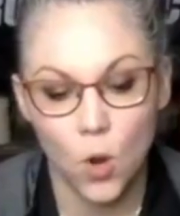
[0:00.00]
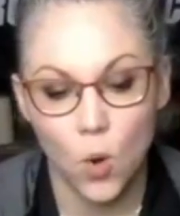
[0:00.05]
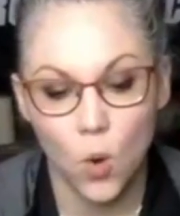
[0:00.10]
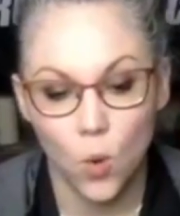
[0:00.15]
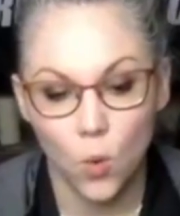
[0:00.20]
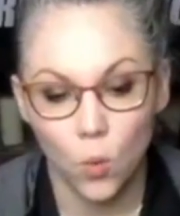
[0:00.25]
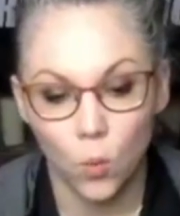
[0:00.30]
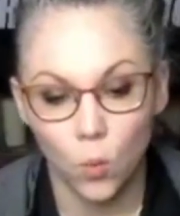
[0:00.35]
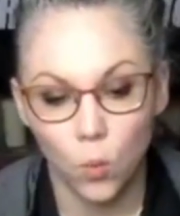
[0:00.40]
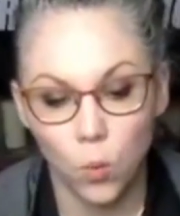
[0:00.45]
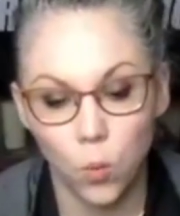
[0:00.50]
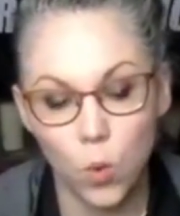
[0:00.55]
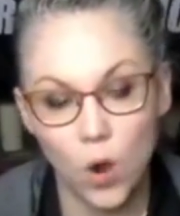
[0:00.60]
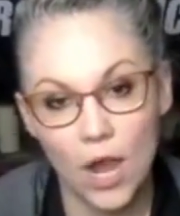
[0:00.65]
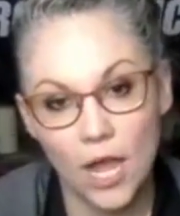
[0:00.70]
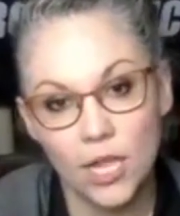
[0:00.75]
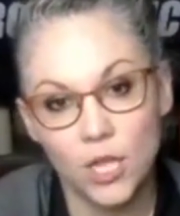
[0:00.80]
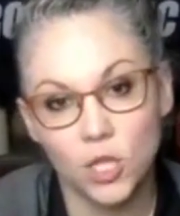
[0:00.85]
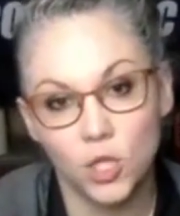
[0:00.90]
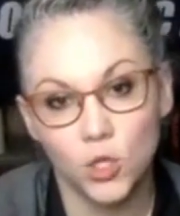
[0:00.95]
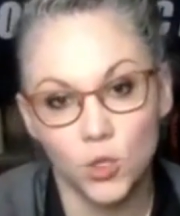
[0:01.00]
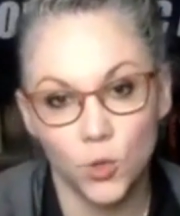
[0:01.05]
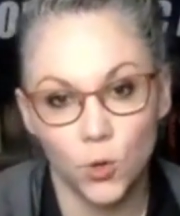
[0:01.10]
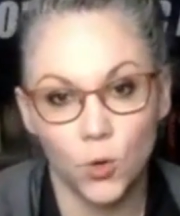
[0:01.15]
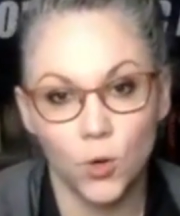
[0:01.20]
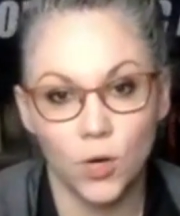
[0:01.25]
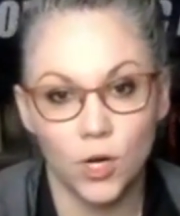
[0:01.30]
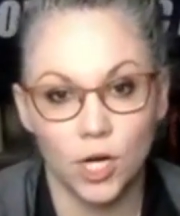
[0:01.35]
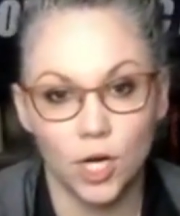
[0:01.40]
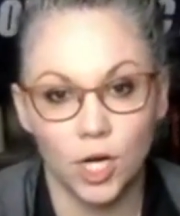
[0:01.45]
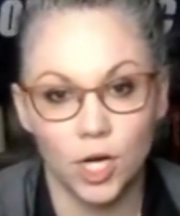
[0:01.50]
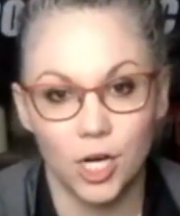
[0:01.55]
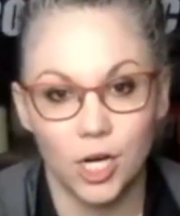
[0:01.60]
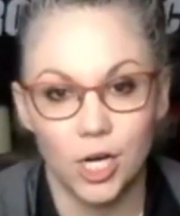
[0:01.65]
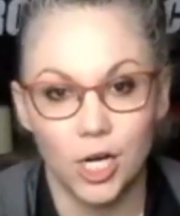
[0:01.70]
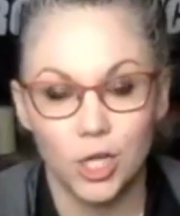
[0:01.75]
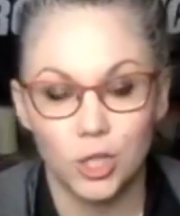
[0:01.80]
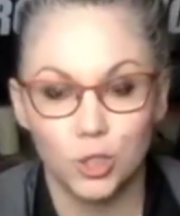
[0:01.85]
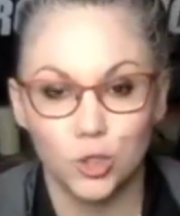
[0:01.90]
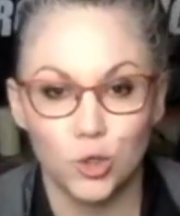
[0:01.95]
what you're
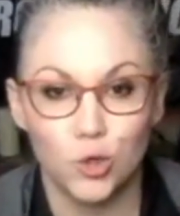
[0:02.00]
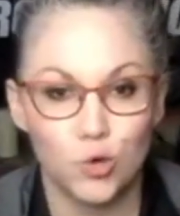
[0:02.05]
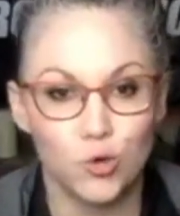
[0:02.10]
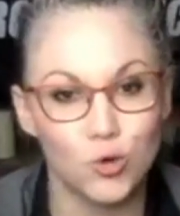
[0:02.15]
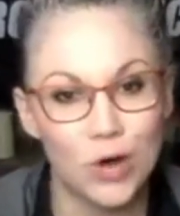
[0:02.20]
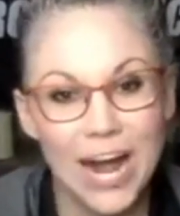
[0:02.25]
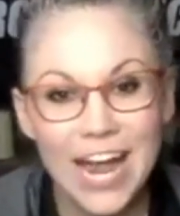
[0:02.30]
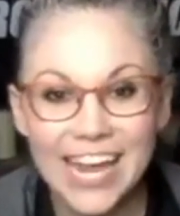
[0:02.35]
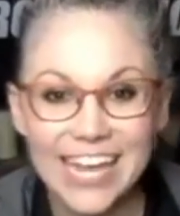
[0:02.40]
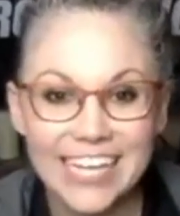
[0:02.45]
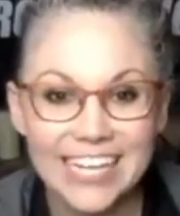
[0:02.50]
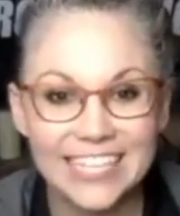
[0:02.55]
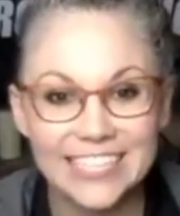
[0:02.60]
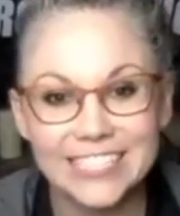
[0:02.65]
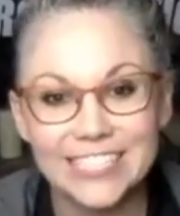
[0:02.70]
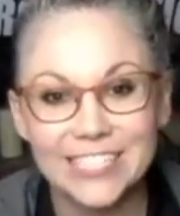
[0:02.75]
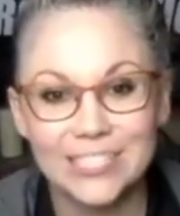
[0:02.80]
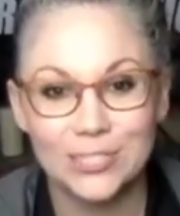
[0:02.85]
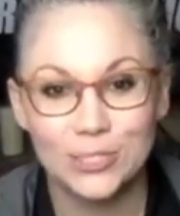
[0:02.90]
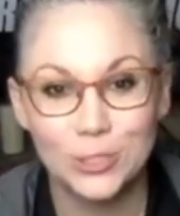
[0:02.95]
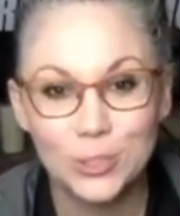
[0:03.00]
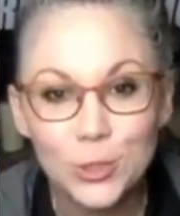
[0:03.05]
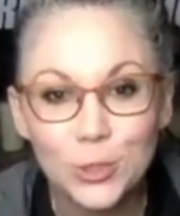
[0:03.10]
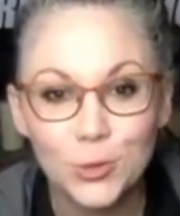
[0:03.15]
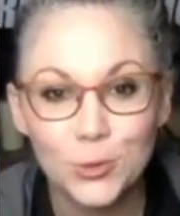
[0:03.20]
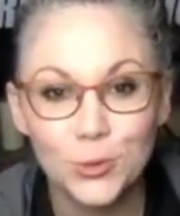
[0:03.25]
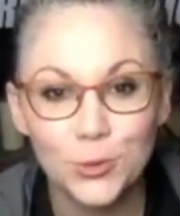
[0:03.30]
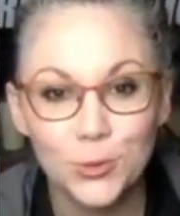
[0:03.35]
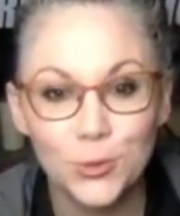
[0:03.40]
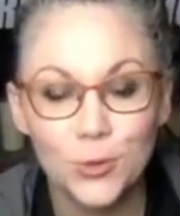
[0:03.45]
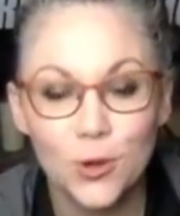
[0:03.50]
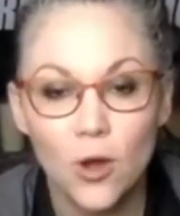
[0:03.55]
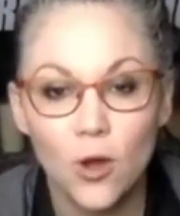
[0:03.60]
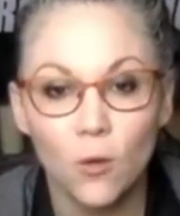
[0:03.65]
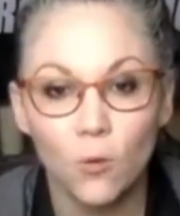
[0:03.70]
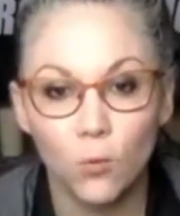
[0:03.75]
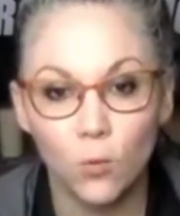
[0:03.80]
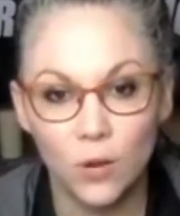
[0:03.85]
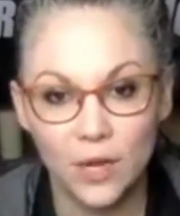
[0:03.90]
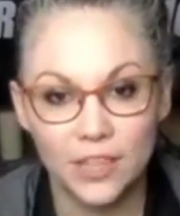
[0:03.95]
trying to do
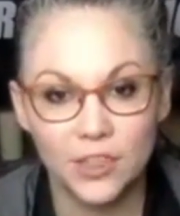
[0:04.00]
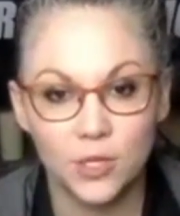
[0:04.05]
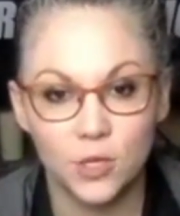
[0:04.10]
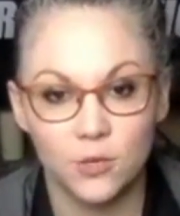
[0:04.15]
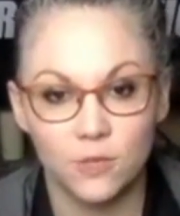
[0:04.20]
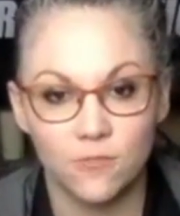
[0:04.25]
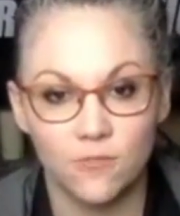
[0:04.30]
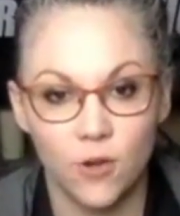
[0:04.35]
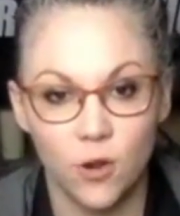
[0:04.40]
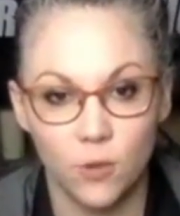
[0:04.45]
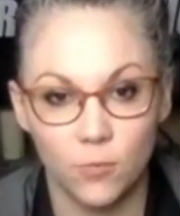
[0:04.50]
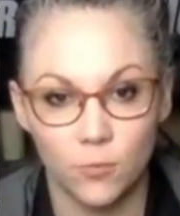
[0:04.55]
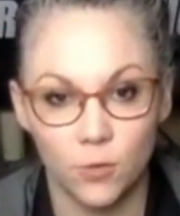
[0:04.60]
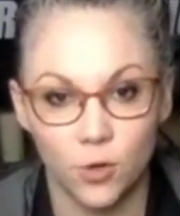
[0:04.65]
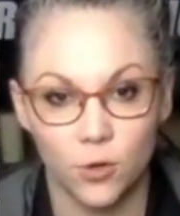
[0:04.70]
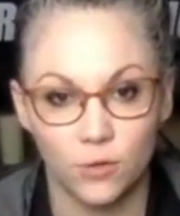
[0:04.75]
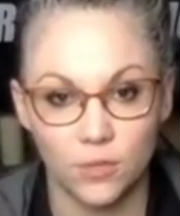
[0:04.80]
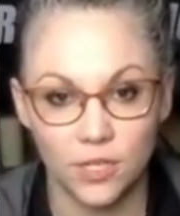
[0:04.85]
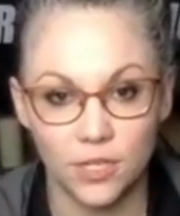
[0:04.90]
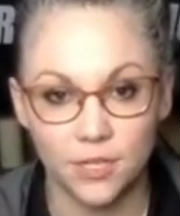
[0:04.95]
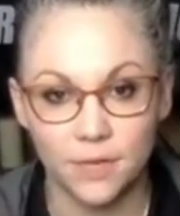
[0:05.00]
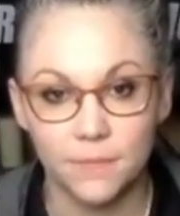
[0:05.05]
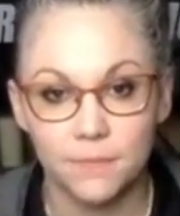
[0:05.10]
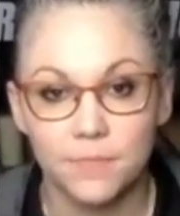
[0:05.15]
with your foam roller.